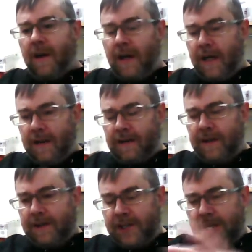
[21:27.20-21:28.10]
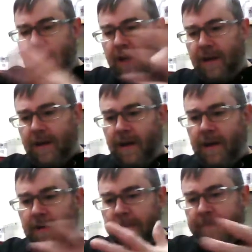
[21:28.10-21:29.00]
and can share.
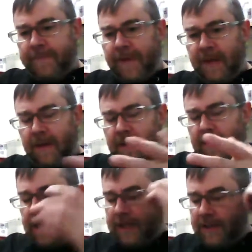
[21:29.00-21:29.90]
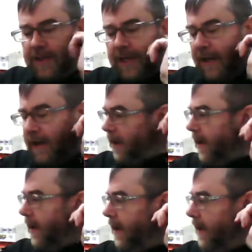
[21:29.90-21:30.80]
They can share
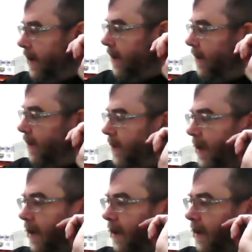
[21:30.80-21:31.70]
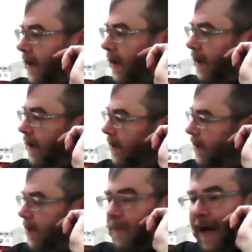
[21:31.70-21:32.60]

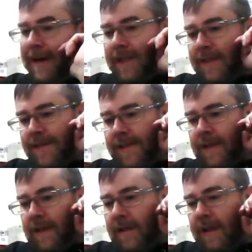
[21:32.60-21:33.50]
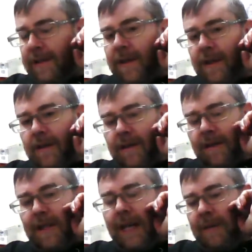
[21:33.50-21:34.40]
the batches, like
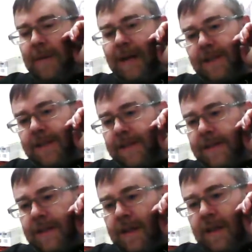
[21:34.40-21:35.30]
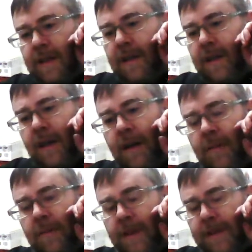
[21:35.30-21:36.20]
the data batches,
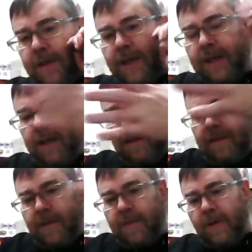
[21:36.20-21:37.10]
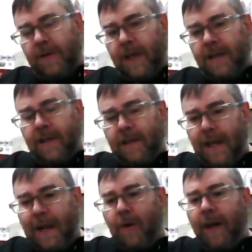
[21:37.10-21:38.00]
and so they can communicate. They can
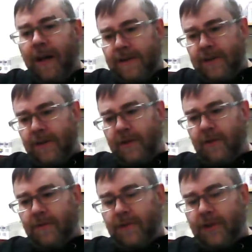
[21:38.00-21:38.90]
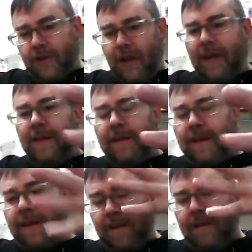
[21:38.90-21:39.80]
collaborate to train
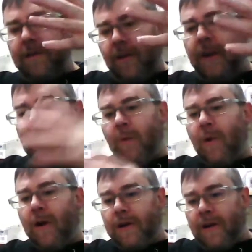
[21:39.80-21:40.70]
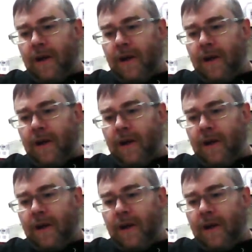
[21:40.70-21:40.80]
your network,